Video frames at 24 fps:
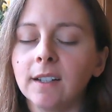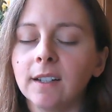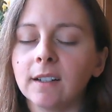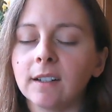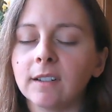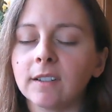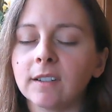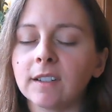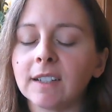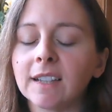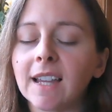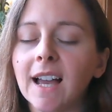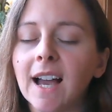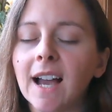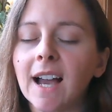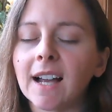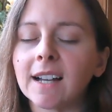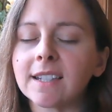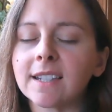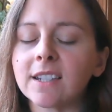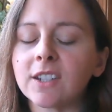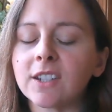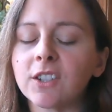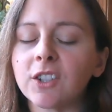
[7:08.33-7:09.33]
It
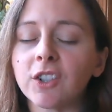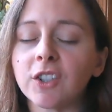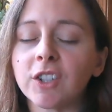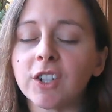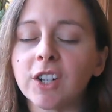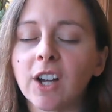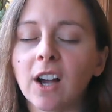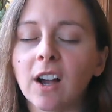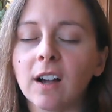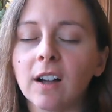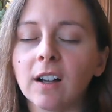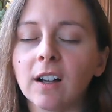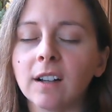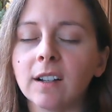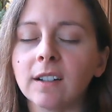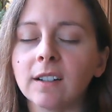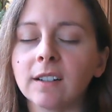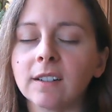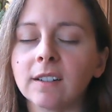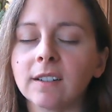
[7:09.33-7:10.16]
relaxes your tongue,